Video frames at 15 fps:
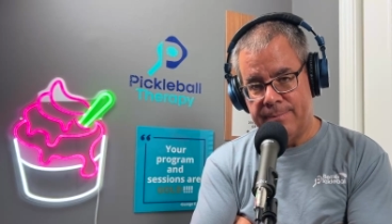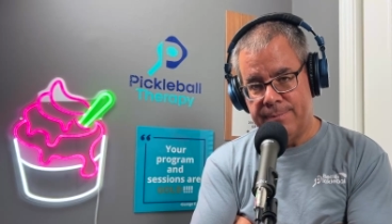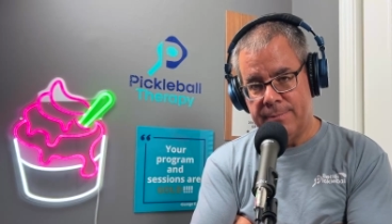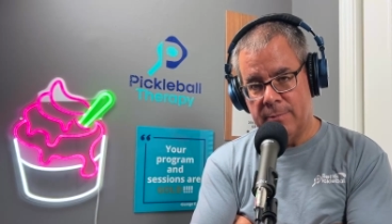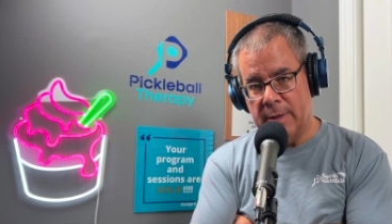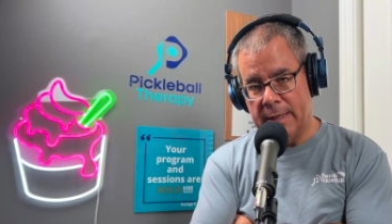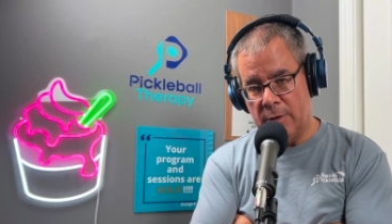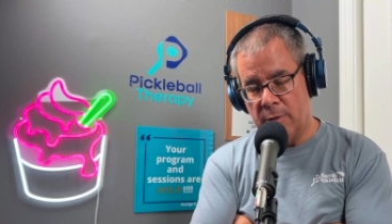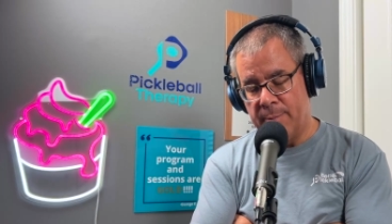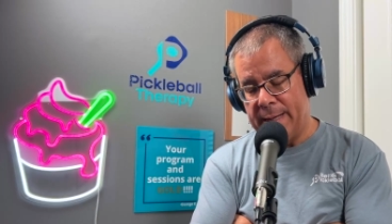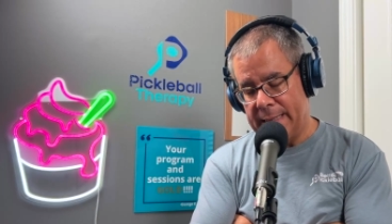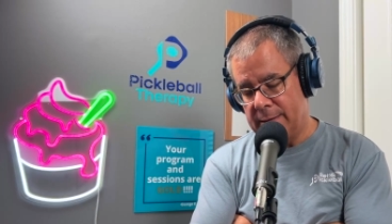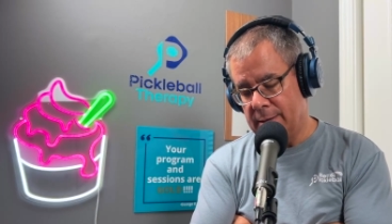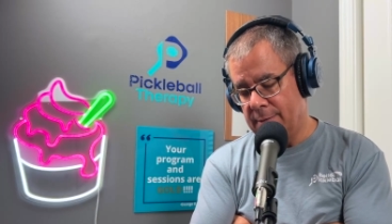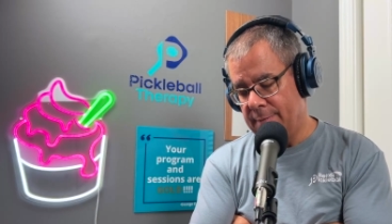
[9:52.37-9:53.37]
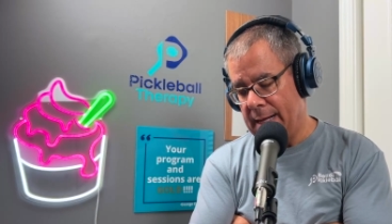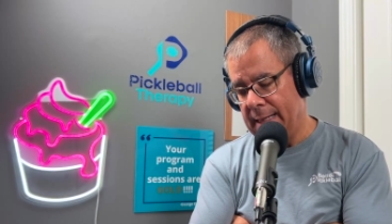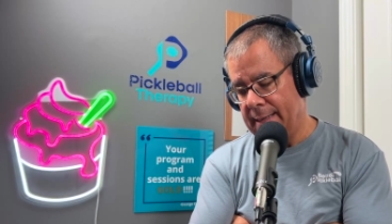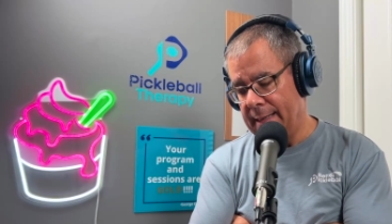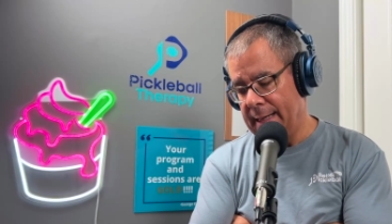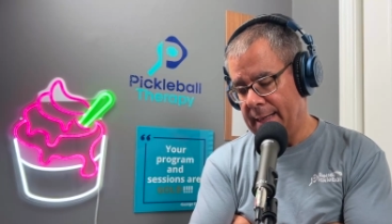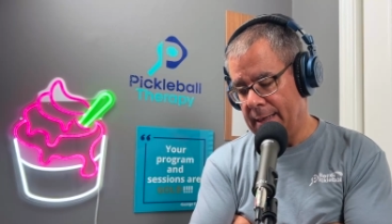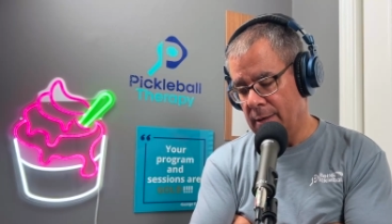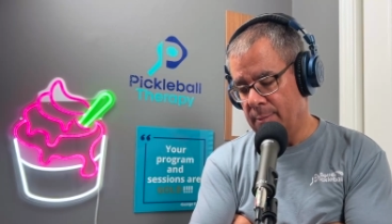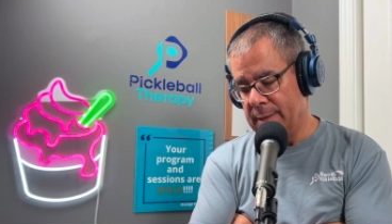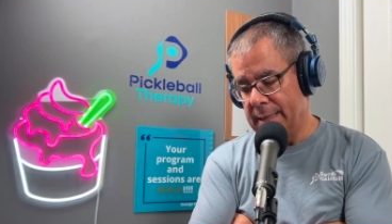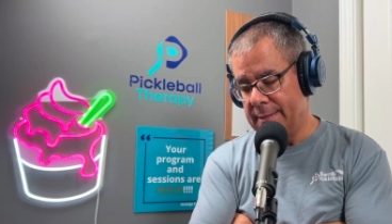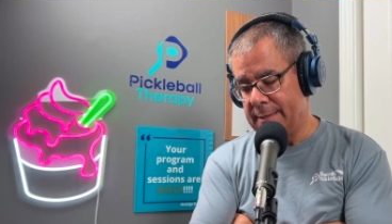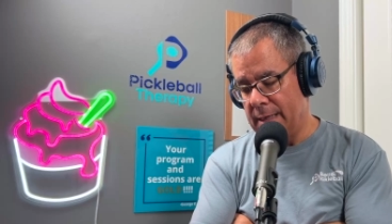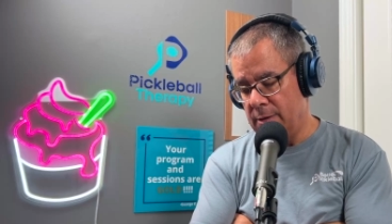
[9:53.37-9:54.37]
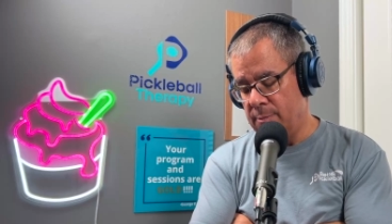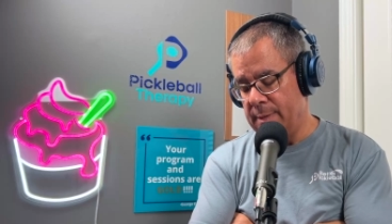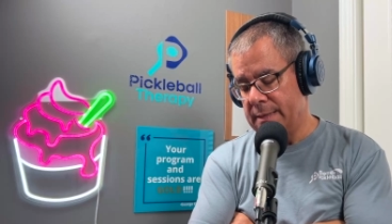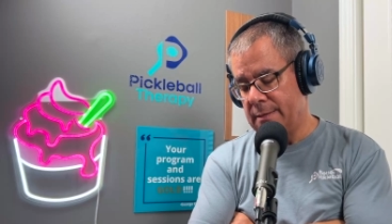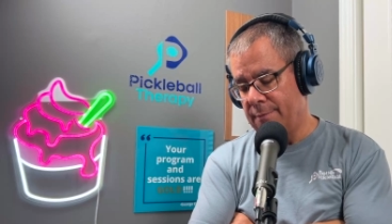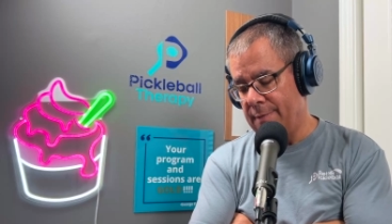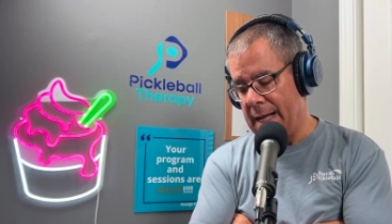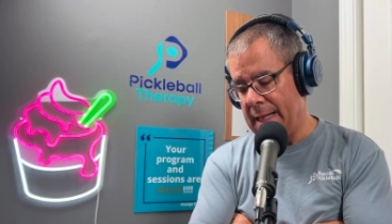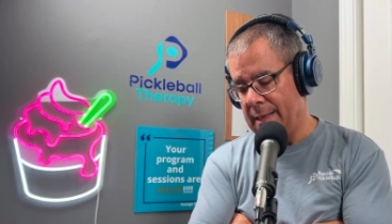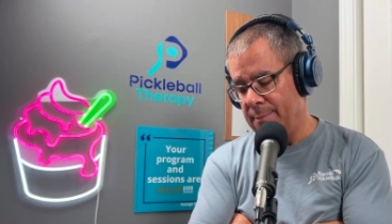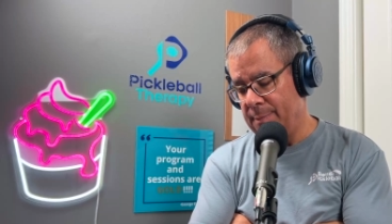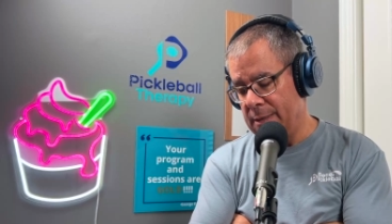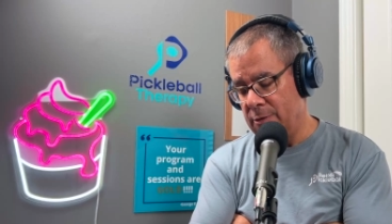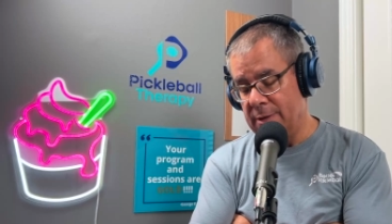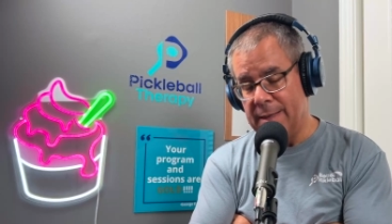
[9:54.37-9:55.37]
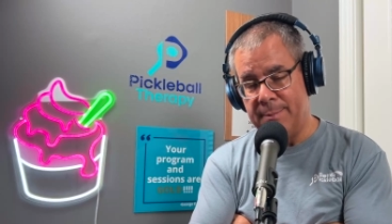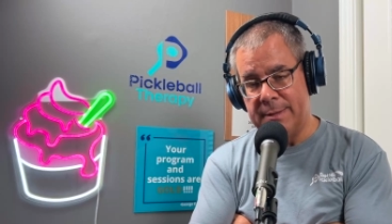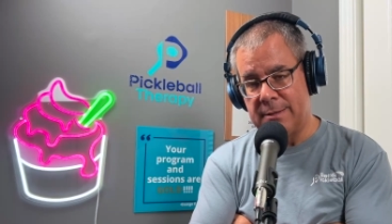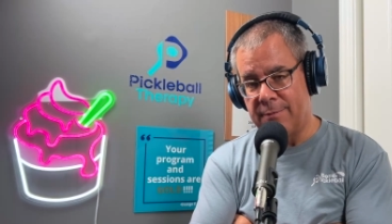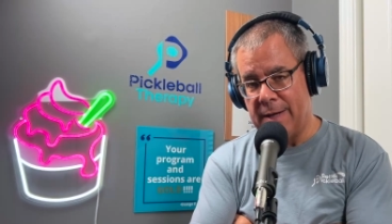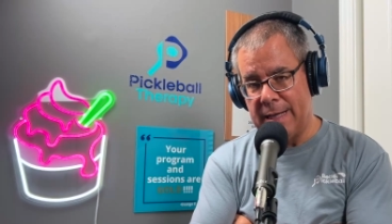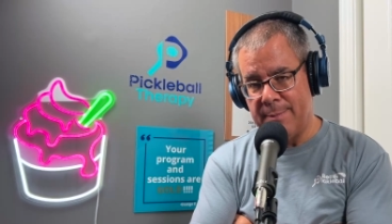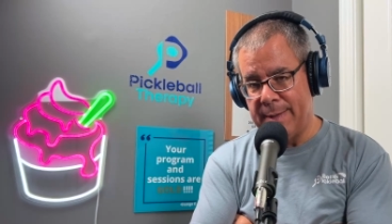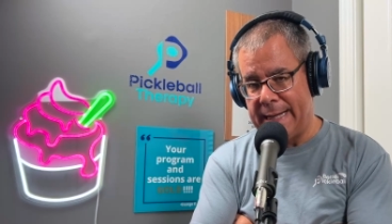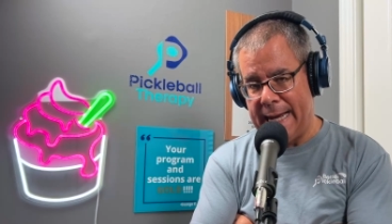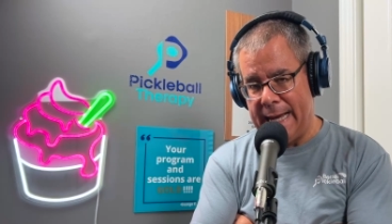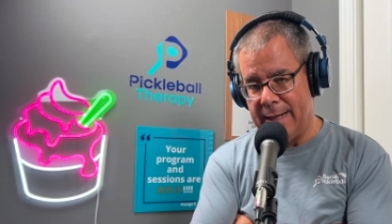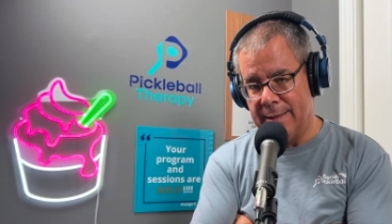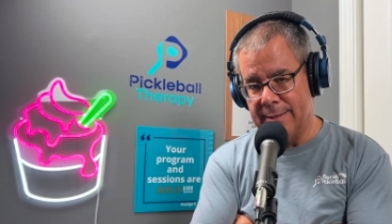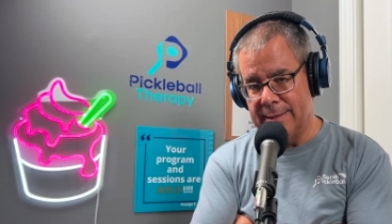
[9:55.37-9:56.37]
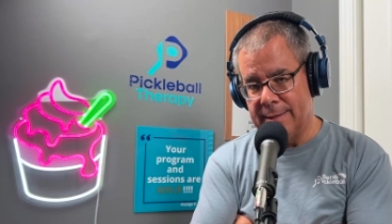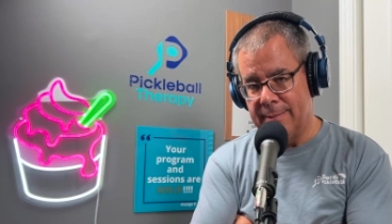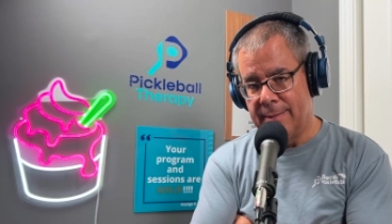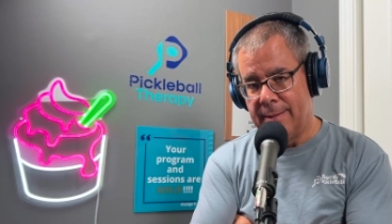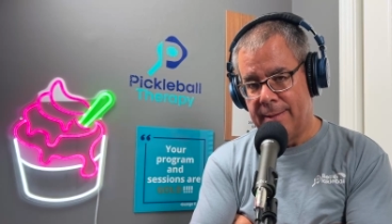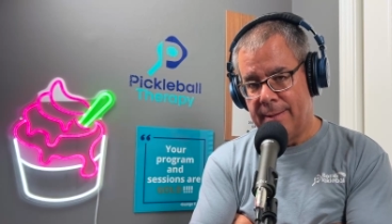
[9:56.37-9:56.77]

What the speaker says: right? Going back to the volley again here, but let's say you missed a volley, but you didn't miss a volley mechanically.